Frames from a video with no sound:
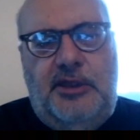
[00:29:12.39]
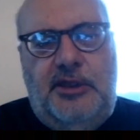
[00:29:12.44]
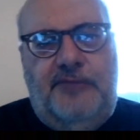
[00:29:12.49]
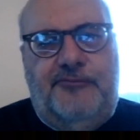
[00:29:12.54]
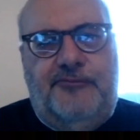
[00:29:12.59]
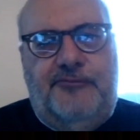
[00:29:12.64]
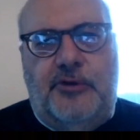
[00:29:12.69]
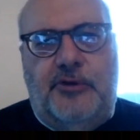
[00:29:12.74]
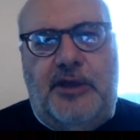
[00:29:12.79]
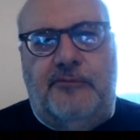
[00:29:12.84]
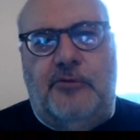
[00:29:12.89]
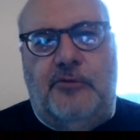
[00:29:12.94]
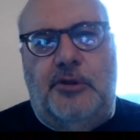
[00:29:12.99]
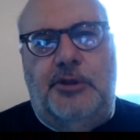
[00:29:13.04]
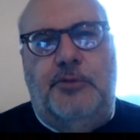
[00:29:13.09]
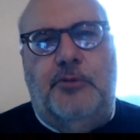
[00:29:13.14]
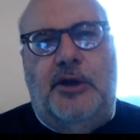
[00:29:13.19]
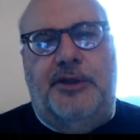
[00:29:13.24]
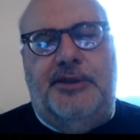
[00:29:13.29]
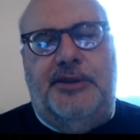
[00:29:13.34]
If you have
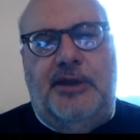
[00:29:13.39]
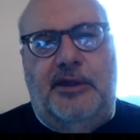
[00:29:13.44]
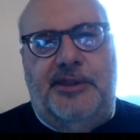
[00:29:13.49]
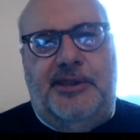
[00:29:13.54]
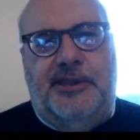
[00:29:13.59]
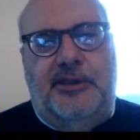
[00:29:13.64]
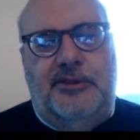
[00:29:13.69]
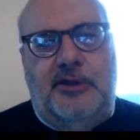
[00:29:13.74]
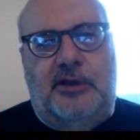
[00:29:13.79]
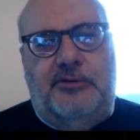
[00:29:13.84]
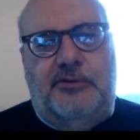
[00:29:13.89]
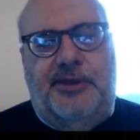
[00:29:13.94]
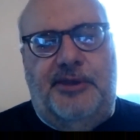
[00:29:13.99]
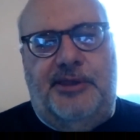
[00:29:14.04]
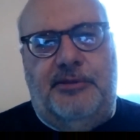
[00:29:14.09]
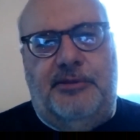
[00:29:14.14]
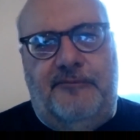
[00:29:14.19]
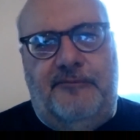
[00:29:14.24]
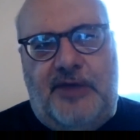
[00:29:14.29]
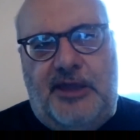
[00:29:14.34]
only $1,000
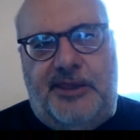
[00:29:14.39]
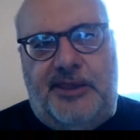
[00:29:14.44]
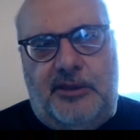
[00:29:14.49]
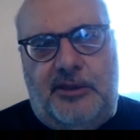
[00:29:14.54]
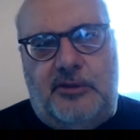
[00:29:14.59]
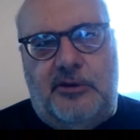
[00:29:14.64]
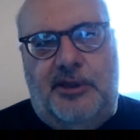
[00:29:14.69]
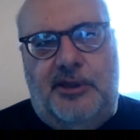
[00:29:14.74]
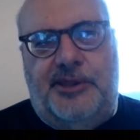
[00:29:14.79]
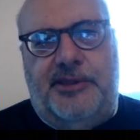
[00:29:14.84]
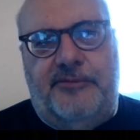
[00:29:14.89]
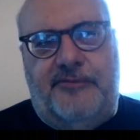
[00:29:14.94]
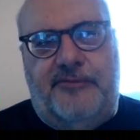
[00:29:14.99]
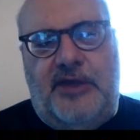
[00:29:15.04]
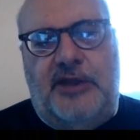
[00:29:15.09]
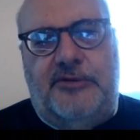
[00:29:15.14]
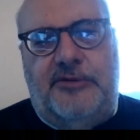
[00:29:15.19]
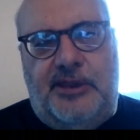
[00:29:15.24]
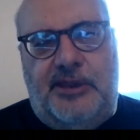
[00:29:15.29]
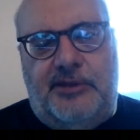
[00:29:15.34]
to invest, the cost of
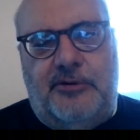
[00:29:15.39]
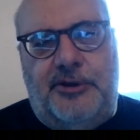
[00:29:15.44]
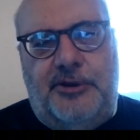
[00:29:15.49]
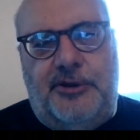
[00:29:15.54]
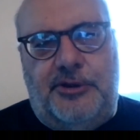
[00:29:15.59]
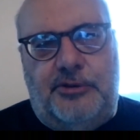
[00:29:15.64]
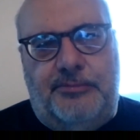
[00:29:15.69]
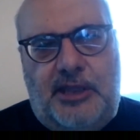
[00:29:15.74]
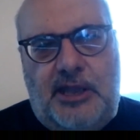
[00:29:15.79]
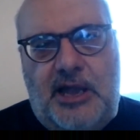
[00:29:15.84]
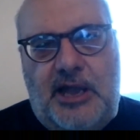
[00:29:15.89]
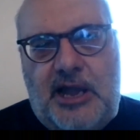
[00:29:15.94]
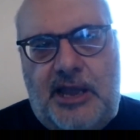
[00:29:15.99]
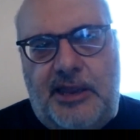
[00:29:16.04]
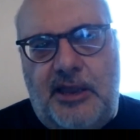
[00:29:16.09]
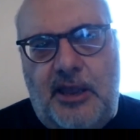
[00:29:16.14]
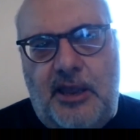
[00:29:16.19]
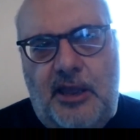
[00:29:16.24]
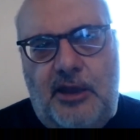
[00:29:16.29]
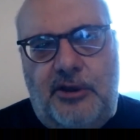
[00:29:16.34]
entry is going to be
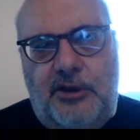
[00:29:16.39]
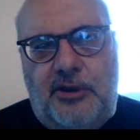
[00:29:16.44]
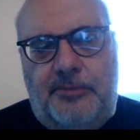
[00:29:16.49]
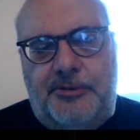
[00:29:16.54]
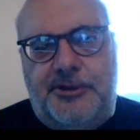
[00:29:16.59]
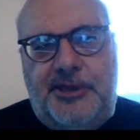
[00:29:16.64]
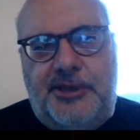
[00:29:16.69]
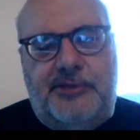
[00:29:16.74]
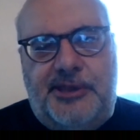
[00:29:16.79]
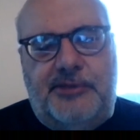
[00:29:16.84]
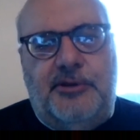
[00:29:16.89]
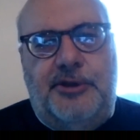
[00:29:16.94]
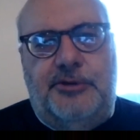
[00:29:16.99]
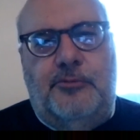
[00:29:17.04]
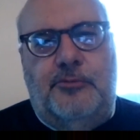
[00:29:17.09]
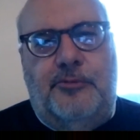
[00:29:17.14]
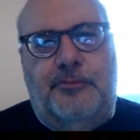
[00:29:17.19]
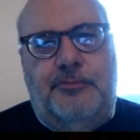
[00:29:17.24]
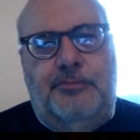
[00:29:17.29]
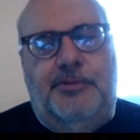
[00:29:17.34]
high. Nobody is going
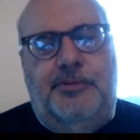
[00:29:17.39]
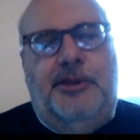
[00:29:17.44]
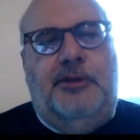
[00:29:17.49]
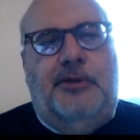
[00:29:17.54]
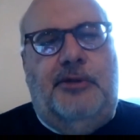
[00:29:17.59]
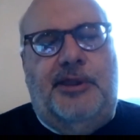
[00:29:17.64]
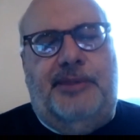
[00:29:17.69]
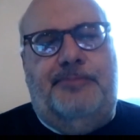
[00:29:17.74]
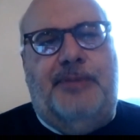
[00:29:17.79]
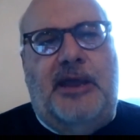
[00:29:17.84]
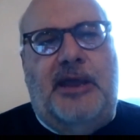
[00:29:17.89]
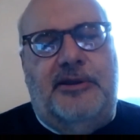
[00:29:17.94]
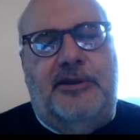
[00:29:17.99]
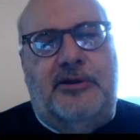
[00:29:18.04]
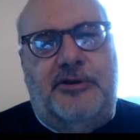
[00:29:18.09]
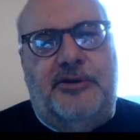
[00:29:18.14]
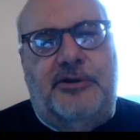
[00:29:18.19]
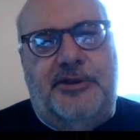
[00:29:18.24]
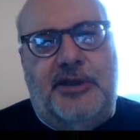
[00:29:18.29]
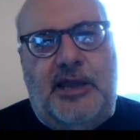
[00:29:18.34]
to, you know, spend
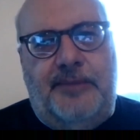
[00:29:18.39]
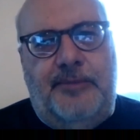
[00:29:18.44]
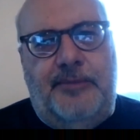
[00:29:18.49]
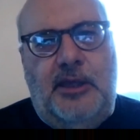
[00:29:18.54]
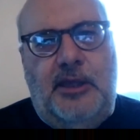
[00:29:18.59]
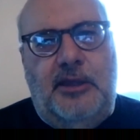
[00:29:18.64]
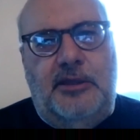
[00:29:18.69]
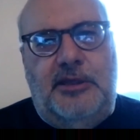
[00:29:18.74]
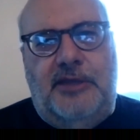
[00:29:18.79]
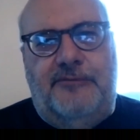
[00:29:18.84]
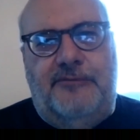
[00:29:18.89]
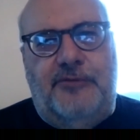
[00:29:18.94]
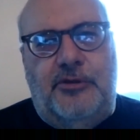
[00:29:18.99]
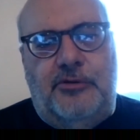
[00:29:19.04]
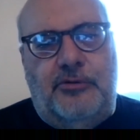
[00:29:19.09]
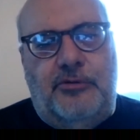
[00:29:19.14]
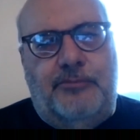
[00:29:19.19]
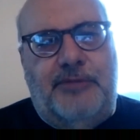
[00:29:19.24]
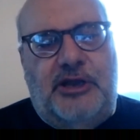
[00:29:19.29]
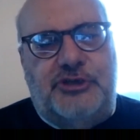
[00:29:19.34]
their time
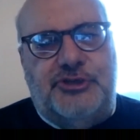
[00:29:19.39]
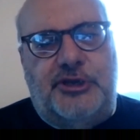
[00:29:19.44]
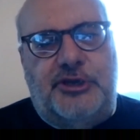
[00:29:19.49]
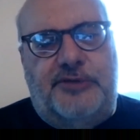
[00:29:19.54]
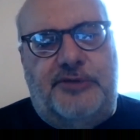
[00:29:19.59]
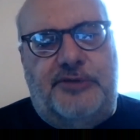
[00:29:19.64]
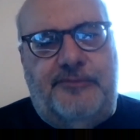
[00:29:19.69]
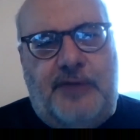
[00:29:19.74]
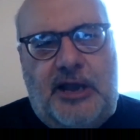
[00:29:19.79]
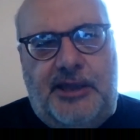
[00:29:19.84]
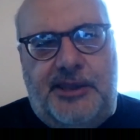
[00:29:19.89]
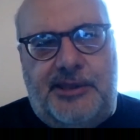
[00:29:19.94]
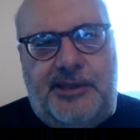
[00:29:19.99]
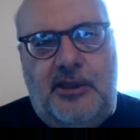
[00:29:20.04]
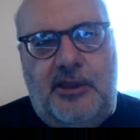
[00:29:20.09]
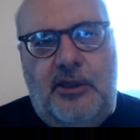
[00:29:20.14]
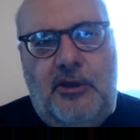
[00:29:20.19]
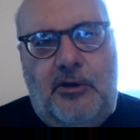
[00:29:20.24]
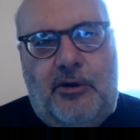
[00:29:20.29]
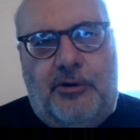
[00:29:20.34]
giving you much advice
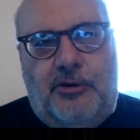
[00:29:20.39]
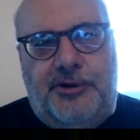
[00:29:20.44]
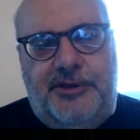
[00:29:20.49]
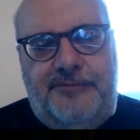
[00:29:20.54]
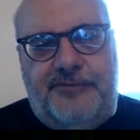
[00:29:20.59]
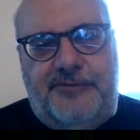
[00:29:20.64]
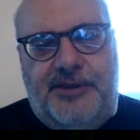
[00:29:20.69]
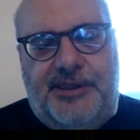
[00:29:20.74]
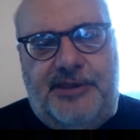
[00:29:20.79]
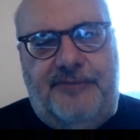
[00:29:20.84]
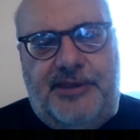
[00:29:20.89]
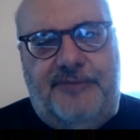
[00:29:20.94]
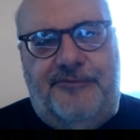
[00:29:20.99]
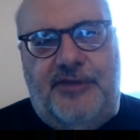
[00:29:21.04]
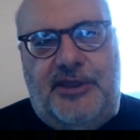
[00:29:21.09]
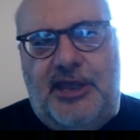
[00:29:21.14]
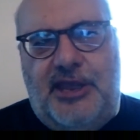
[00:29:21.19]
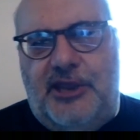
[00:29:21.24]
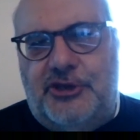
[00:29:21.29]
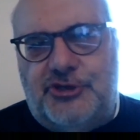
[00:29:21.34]
or
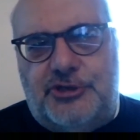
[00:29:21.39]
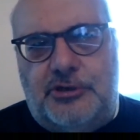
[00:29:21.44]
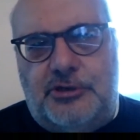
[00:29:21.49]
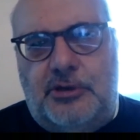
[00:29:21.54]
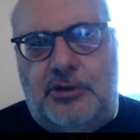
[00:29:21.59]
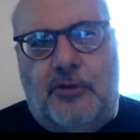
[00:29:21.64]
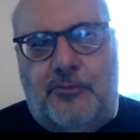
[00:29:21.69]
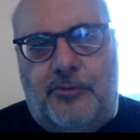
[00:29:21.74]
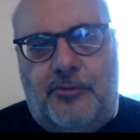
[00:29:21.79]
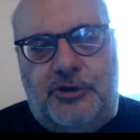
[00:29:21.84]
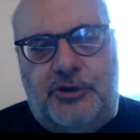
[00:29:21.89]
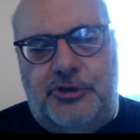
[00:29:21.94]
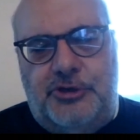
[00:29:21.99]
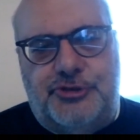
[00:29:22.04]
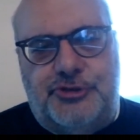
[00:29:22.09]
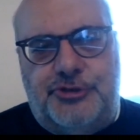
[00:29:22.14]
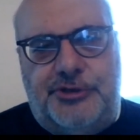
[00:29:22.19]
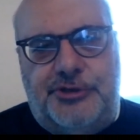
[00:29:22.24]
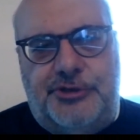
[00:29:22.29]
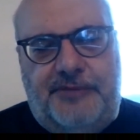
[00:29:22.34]
diversification or where
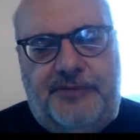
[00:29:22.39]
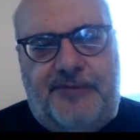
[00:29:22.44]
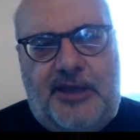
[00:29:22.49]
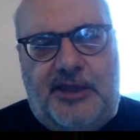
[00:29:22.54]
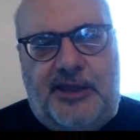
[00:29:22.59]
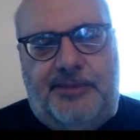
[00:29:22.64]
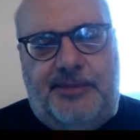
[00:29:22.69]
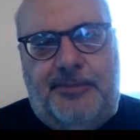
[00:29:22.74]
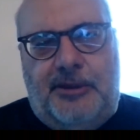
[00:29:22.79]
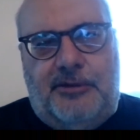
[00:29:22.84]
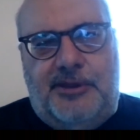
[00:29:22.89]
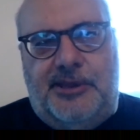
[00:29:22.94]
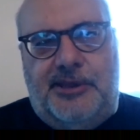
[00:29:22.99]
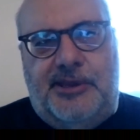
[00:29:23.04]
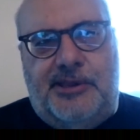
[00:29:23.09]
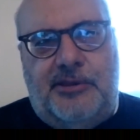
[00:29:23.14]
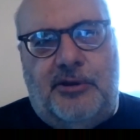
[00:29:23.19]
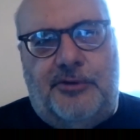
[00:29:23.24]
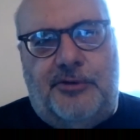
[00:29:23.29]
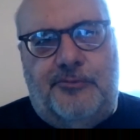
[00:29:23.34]
you should invest, because
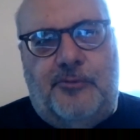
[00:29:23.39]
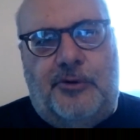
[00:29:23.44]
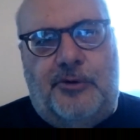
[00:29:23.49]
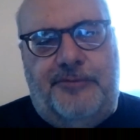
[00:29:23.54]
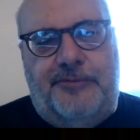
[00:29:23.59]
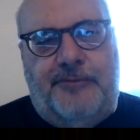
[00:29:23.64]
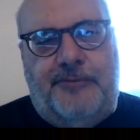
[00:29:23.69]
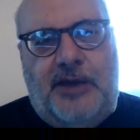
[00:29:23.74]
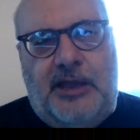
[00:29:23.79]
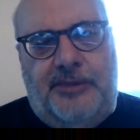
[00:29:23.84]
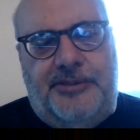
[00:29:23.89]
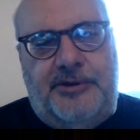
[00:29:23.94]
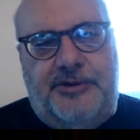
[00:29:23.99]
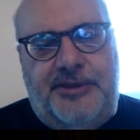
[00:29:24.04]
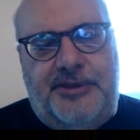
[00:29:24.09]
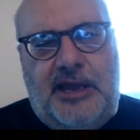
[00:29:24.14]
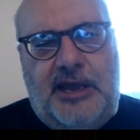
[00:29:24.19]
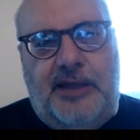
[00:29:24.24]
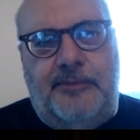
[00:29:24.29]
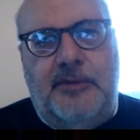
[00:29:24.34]
it's not worthwhile their
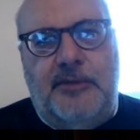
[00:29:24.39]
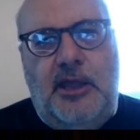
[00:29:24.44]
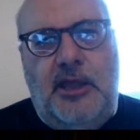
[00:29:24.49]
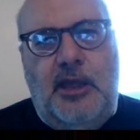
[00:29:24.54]
time.